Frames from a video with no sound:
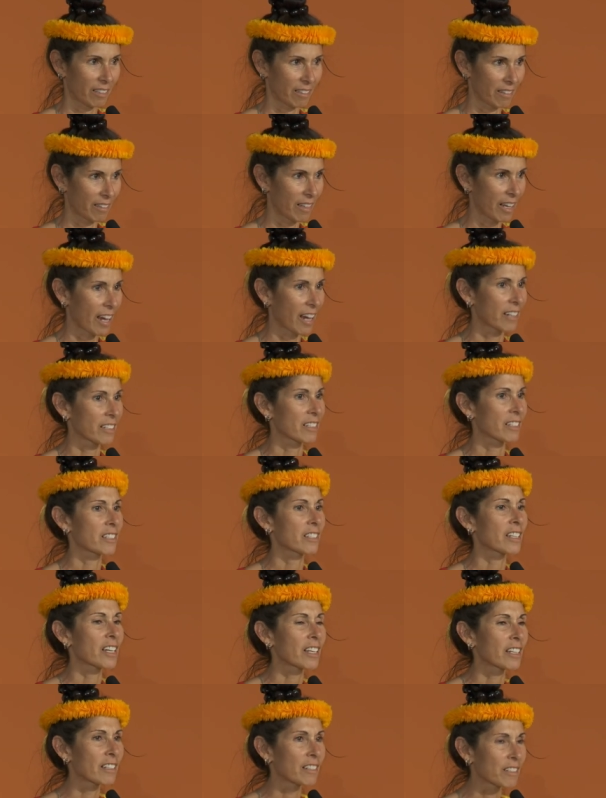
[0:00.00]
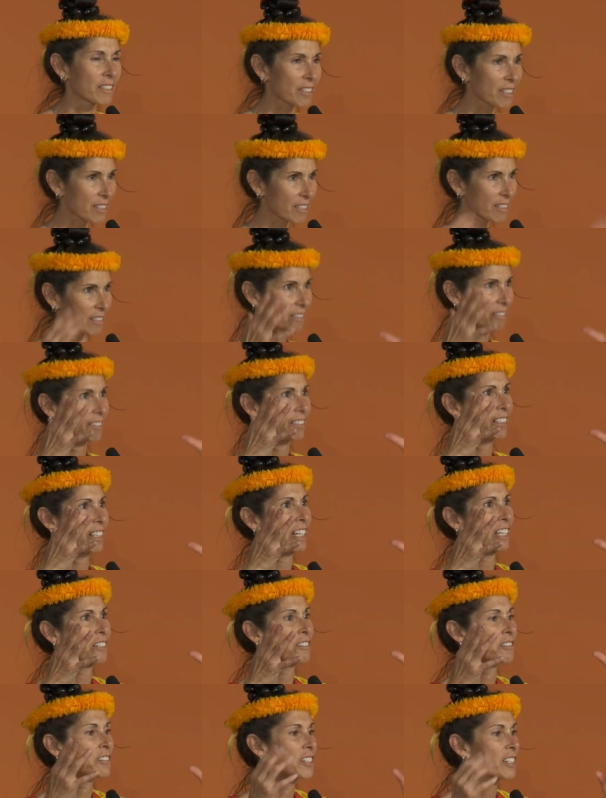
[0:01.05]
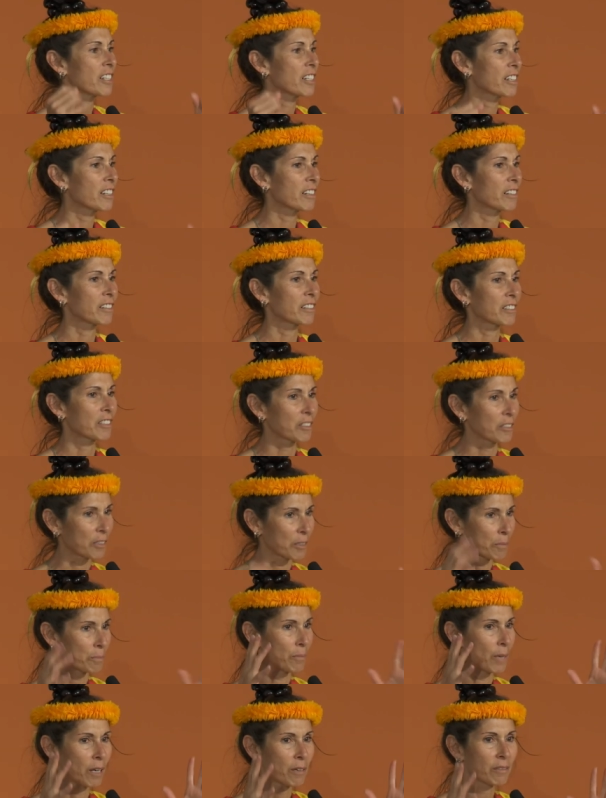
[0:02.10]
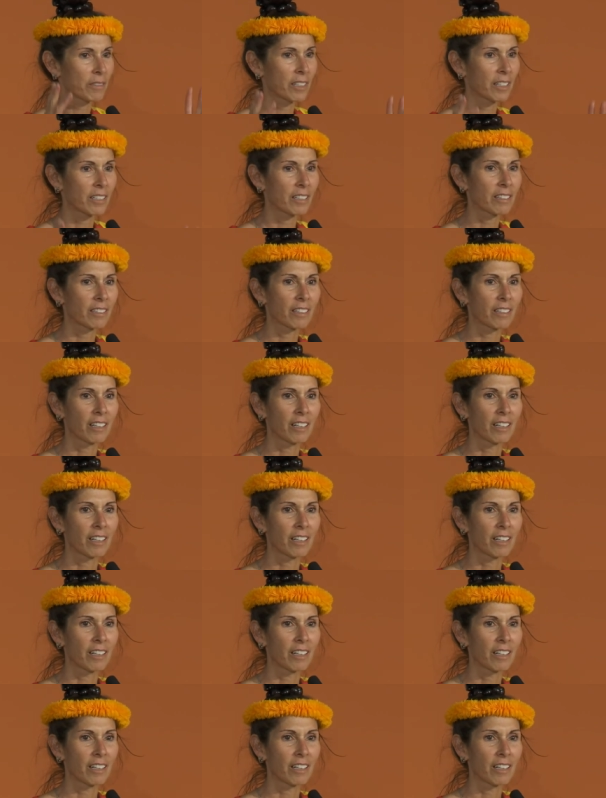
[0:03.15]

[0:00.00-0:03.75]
that sends energy to the Mauna,